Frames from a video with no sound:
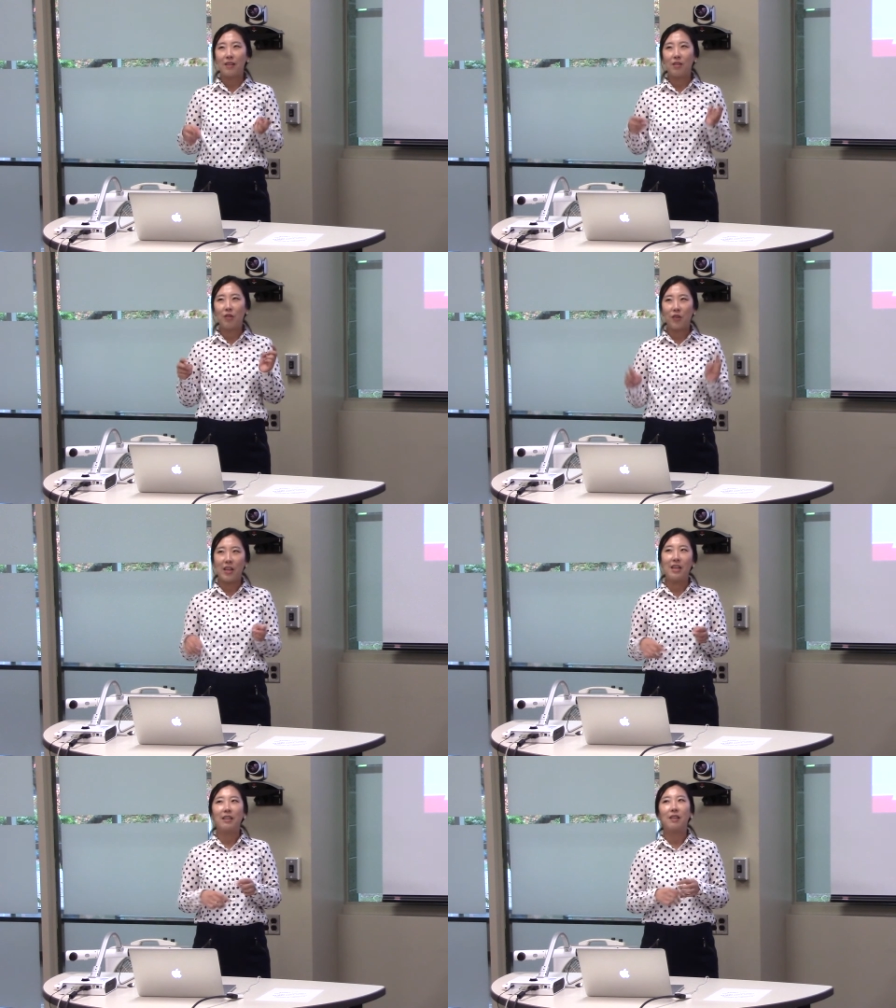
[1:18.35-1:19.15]

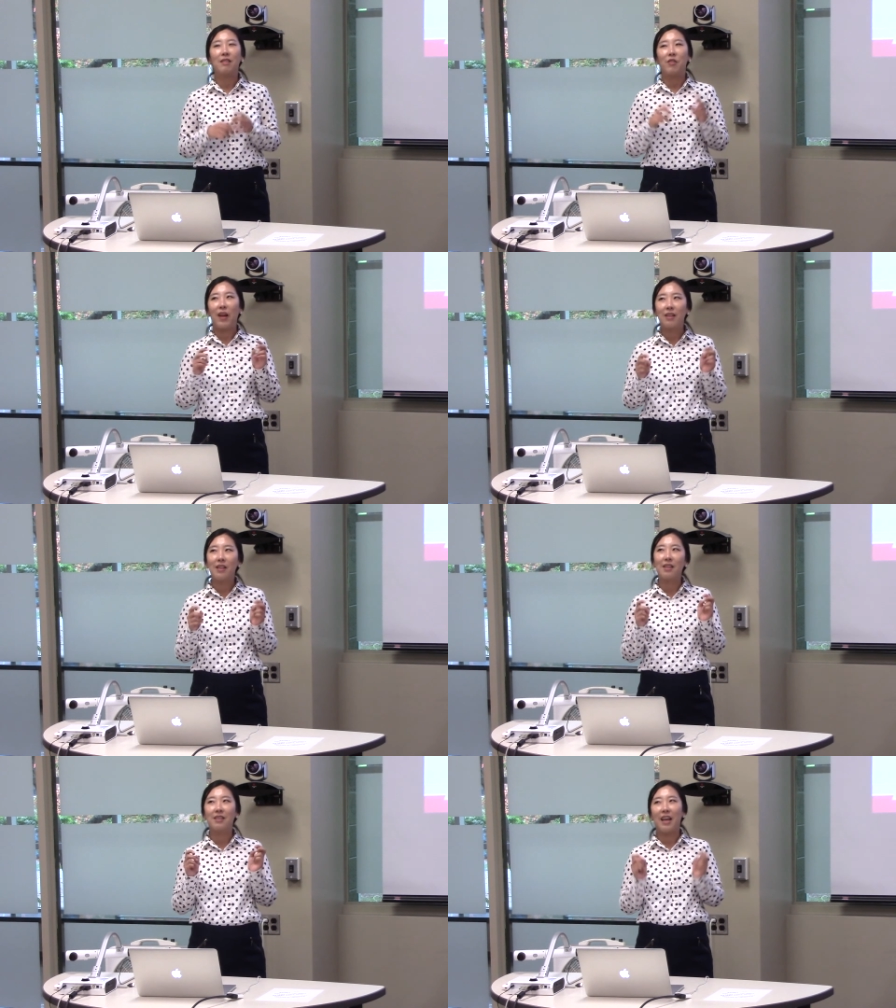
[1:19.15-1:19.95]
student
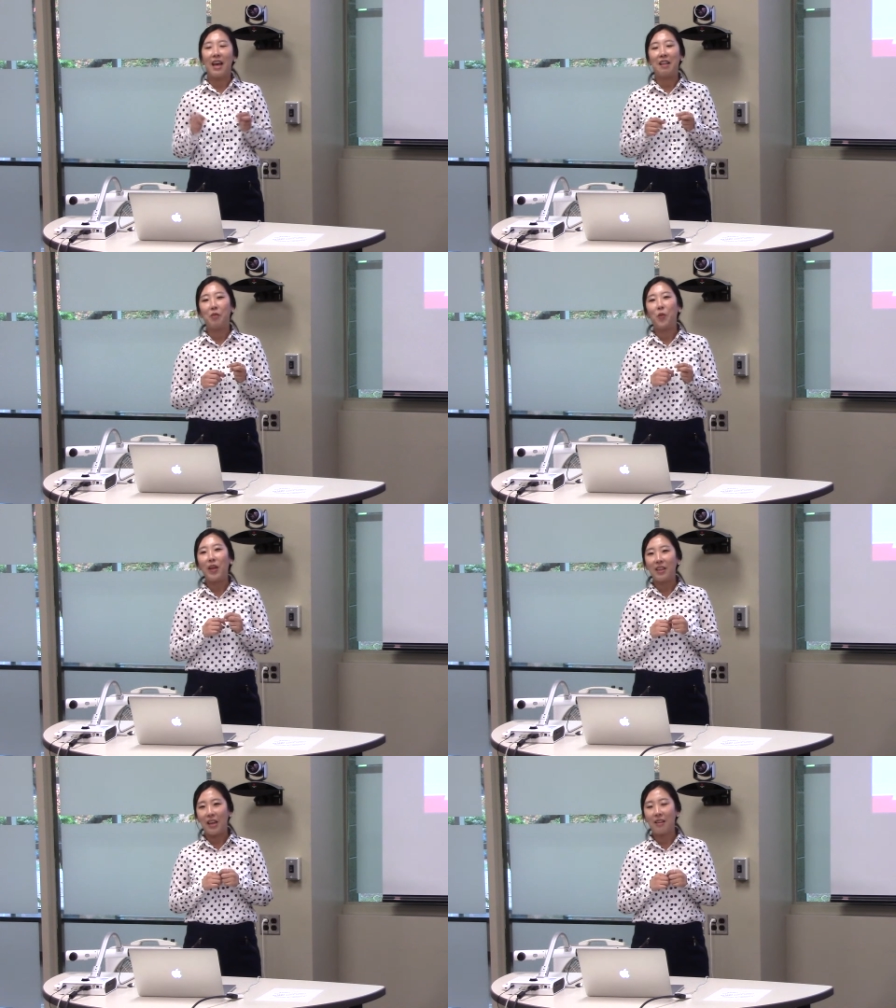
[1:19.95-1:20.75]
strengths and
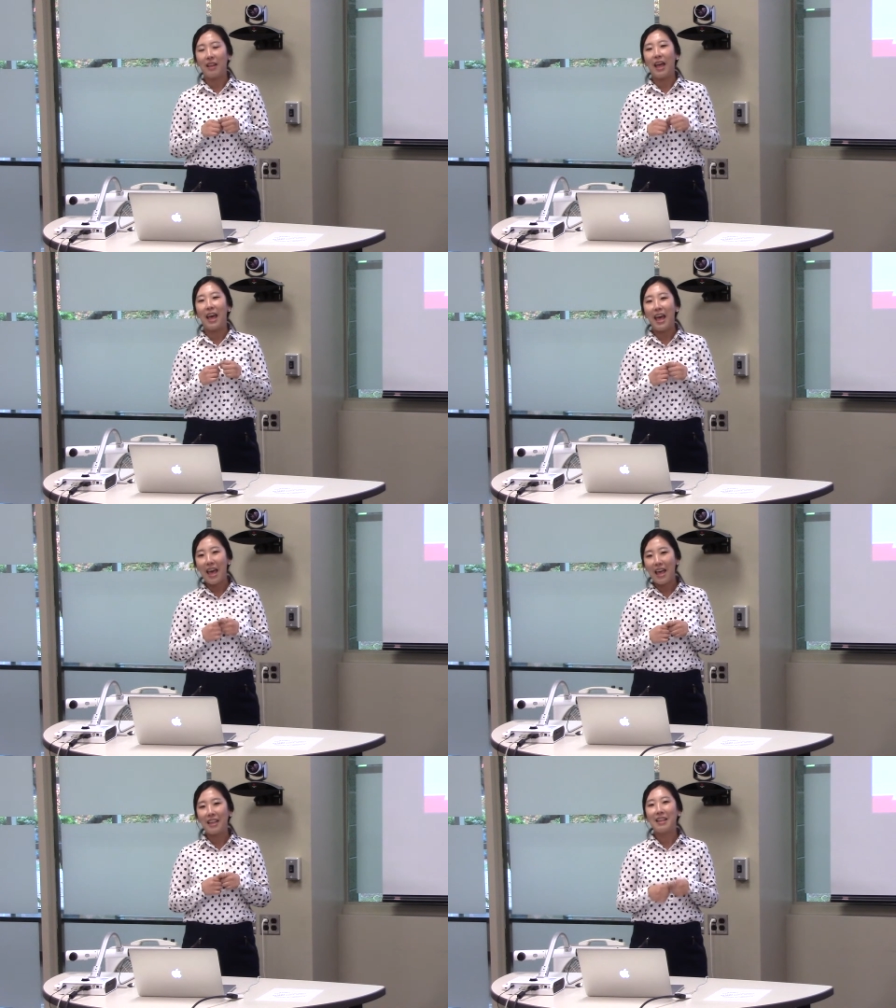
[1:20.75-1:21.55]
weakness,
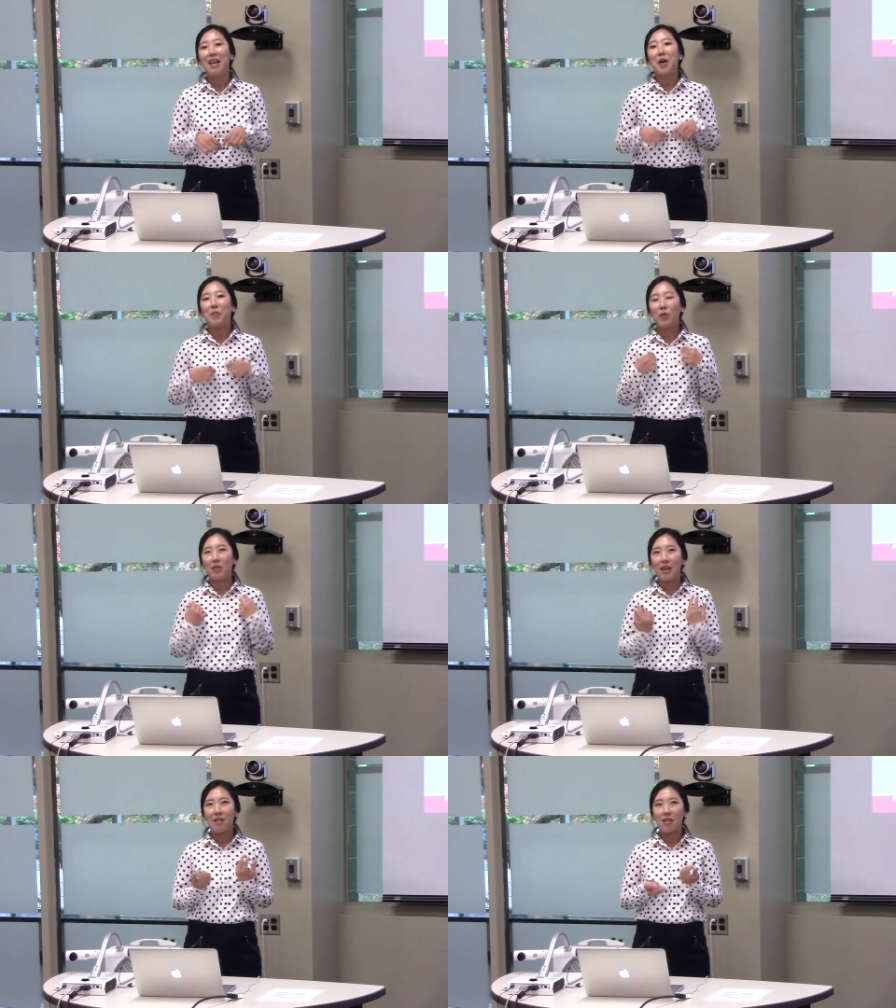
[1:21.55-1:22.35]
and
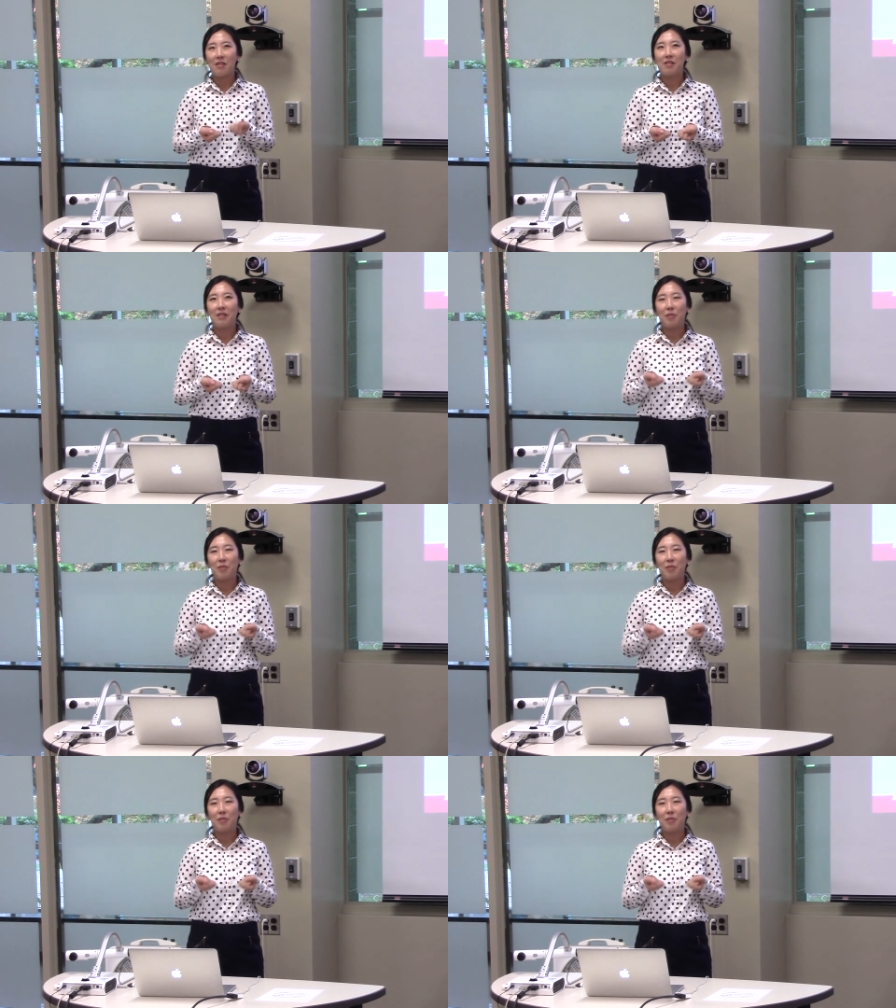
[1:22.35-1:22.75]
potential